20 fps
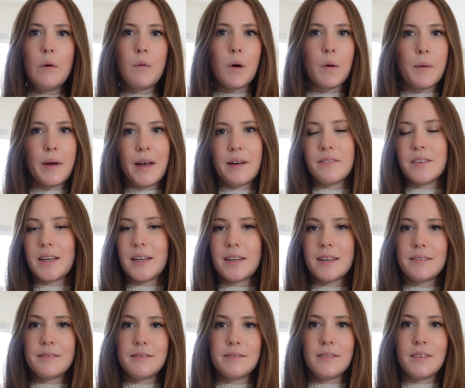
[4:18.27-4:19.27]
where we have
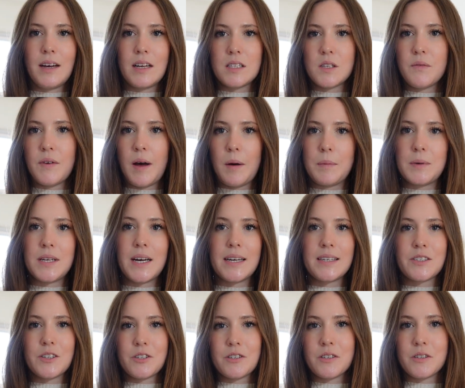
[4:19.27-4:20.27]
like lots of
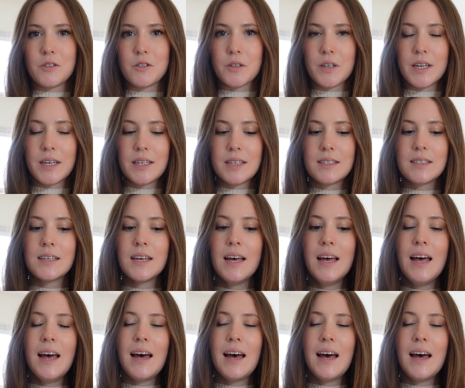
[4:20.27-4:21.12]
appetizers and drinks.